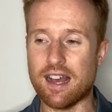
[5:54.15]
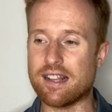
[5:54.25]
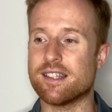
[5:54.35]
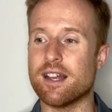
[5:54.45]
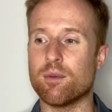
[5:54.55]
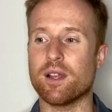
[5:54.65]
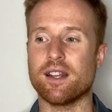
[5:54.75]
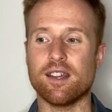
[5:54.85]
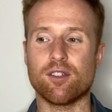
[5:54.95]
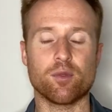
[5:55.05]
NCAA
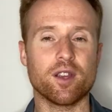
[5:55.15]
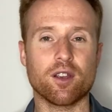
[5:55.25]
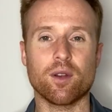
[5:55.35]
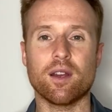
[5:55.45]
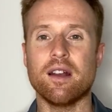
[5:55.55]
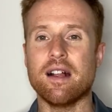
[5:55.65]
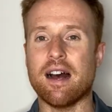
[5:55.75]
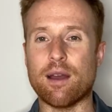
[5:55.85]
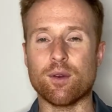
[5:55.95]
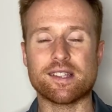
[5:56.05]
D3 career,
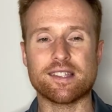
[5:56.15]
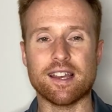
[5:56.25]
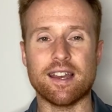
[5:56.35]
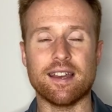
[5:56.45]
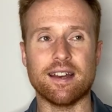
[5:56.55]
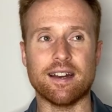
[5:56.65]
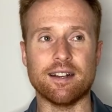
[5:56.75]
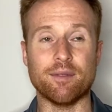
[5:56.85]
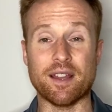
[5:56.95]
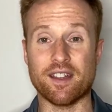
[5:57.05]
I would say
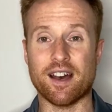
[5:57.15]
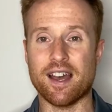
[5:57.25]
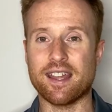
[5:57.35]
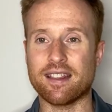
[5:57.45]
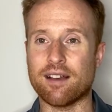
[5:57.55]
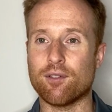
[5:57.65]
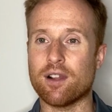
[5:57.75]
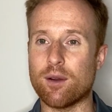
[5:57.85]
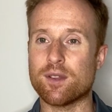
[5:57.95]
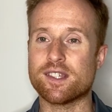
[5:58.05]
at the high-end level,
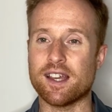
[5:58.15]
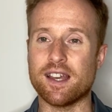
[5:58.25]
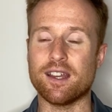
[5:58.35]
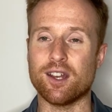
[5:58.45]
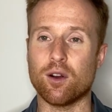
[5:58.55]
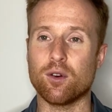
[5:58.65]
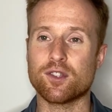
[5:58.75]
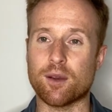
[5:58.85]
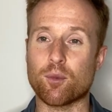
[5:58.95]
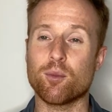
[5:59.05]
I would say, you know,
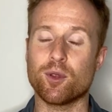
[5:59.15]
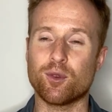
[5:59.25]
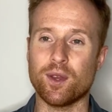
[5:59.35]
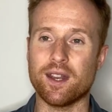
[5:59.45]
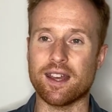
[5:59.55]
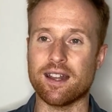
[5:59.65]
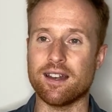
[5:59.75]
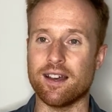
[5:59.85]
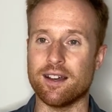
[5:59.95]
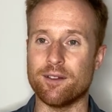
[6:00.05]
somewhere between,
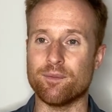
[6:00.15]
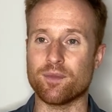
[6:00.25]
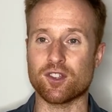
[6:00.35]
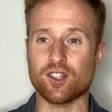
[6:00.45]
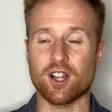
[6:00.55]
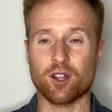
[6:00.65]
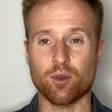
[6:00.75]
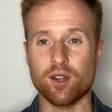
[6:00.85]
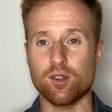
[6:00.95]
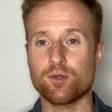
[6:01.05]
again, a solid
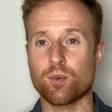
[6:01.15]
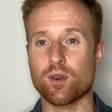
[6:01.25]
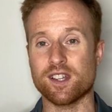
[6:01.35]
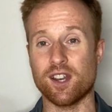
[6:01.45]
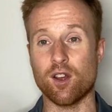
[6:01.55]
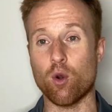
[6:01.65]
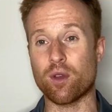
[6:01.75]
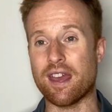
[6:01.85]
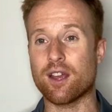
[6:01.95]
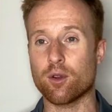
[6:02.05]
career U Sports and an
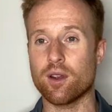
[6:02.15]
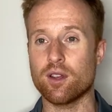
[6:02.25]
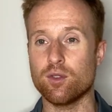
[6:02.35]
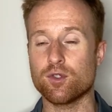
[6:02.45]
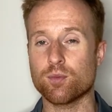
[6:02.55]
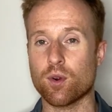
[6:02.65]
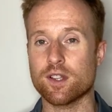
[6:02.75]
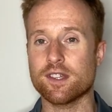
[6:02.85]
okay career U Sports,